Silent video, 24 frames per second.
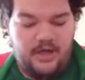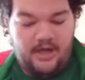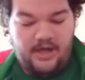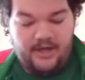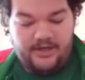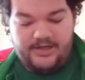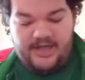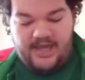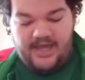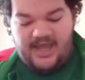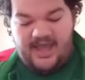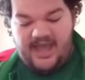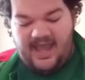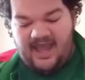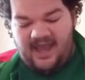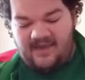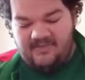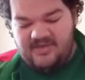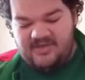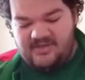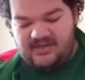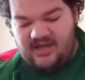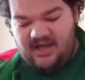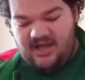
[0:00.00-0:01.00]
Okay,
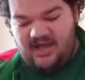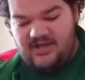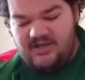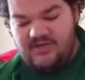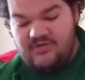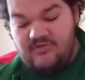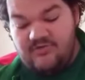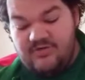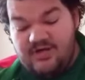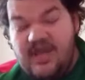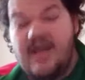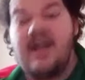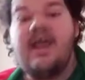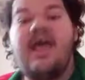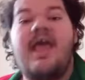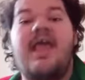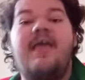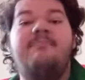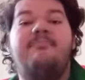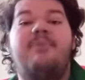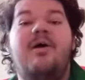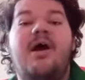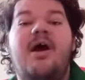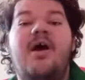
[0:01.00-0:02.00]
Amazon, you did
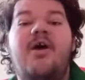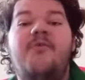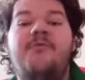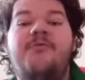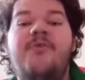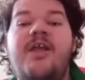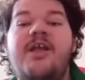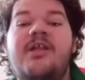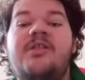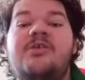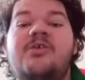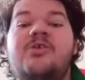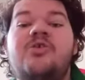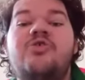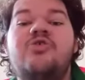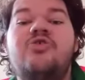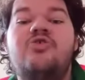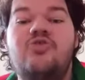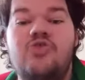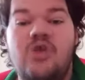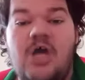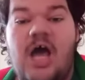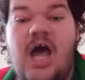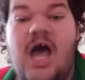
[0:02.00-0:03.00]
a perfect
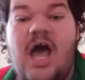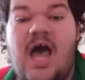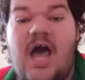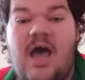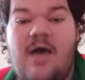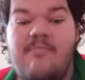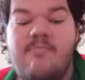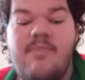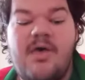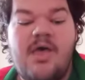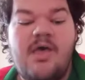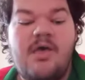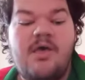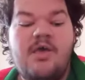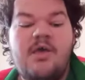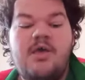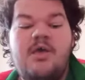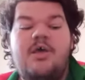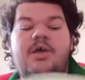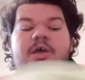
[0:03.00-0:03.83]
job.